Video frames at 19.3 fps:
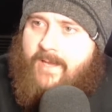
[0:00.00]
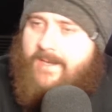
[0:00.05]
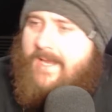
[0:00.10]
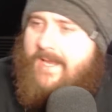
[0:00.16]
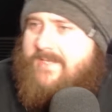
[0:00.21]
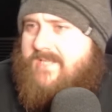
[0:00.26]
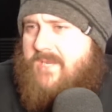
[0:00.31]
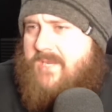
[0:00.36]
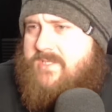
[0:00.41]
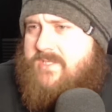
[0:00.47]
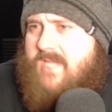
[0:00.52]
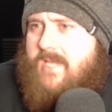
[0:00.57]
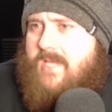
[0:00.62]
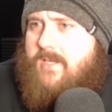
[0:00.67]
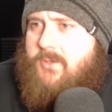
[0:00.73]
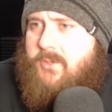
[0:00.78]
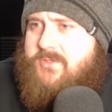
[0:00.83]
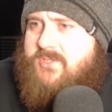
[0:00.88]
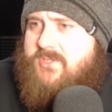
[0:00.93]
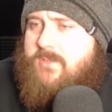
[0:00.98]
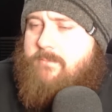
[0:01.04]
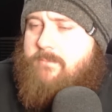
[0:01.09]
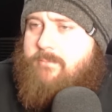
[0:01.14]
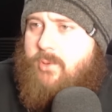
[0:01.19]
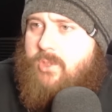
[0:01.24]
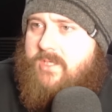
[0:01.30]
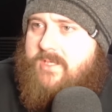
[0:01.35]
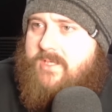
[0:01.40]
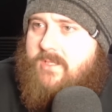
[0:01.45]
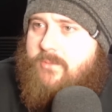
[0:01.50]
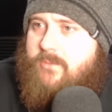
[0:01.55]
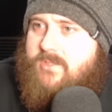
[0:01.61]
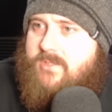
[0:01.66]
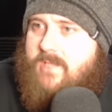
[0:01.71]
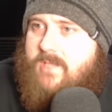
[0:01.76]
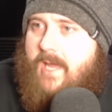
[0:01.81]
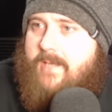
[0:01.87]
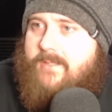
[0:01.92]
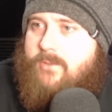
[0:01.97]
Unless they were taking on some bully that
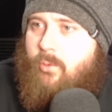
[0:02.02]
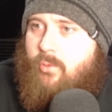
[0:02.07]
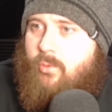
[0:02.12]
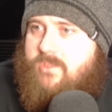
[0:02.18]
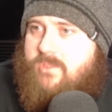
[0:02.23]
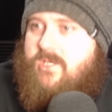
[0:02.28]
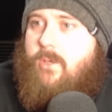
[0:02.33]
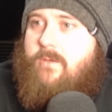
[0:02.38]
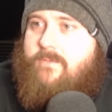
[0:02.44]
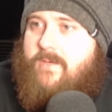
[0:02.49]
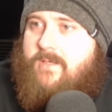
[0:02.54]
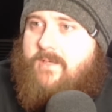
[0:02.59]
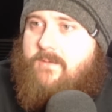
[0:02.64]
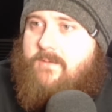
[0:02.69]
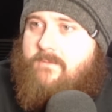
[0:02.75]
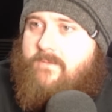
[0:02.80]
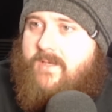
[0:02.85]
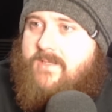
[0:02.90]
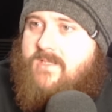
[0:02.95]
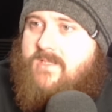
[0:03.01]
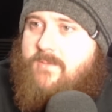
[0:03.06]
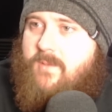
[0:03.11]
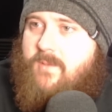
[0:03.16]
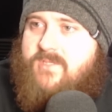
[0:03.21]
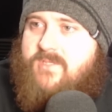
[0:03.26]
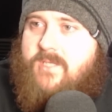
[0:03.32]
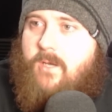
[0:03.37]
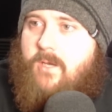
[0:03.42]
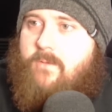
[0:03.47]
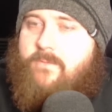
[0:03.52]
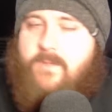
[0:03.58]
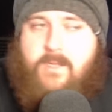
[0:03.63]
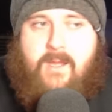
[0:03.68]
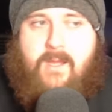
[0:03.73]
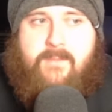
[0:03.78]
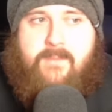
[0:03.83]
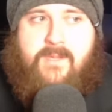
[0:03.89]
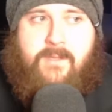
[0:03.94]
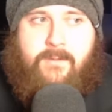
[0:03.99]
was, like, also a fucking victim himself, you
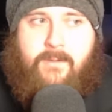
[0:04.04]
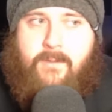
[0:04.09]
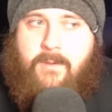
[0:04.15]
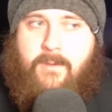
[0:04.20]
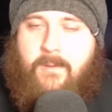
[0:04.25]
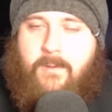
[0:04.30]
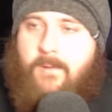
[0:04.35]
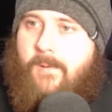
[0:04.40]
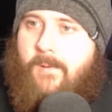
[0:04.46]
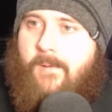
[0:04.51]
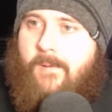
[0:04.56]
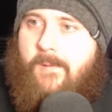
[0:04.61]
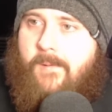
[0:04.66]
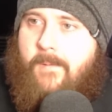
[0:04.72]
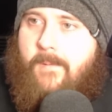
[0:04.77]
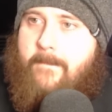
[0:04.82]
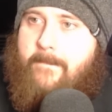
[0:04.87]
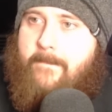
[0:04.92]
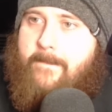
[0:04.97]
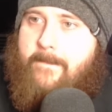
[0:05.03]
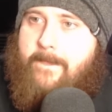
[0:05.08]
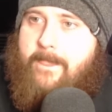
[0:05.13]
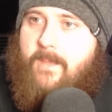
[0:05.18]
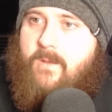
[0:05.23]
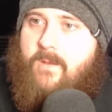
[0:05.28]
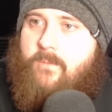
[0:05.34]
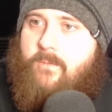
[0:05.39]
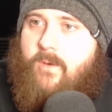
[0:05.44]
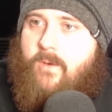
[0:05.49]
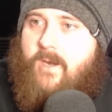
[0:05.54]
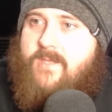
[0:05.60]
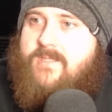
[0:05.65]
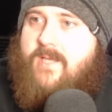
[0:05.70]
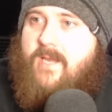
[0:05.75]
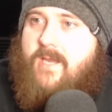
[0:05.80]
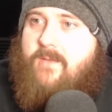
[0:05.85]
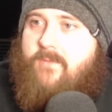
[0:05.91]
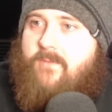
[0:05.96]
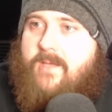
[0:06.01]
know what I mean? Where
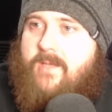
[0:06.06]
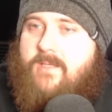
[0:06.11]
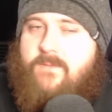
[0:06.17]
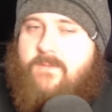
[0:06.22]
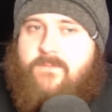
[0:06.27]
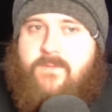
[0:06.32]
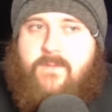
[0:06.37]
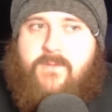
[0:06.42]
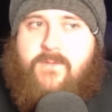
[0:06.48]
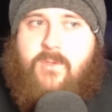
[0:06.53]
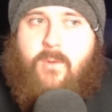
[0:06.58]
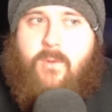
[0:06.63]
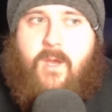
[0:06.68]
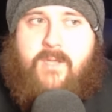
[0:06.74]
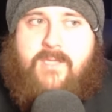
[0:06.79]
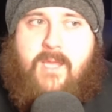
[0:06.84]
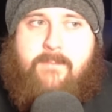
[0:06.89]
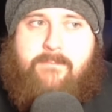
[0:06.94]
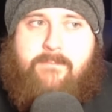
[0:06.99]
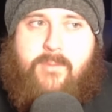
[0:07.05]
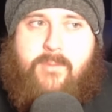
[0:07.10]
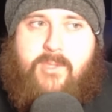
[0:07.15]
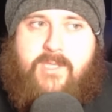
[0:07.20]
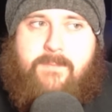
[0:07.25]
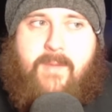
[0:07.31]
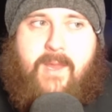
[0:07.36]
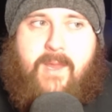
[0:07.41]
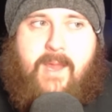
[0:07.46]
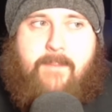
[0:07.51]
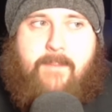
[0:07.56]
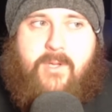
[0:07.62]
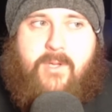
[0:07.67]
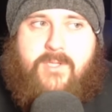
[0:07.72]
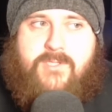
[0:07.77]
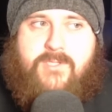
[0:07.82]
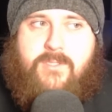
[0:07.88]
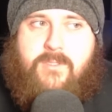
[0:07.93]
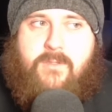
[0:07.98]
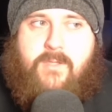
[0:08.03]
it's kind of like if you are getting bullied by that
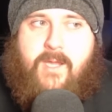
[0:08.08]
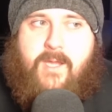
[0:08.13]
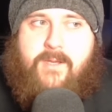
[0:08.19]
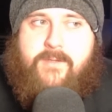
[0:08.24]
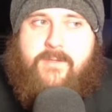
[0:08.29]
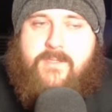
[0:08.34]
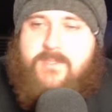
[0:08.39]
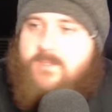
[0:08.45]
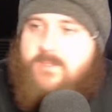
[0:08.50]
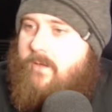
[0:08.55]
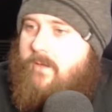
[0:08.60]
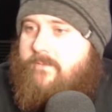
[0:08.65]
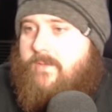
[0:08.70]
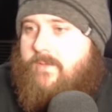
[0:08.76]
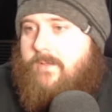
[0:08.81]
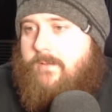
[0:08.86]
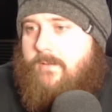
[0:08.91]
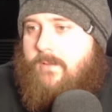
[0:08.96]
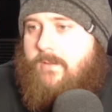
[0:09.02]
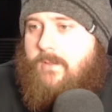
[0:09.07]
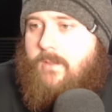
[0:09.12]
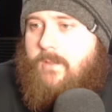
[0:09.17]
person, you kind of deserve it.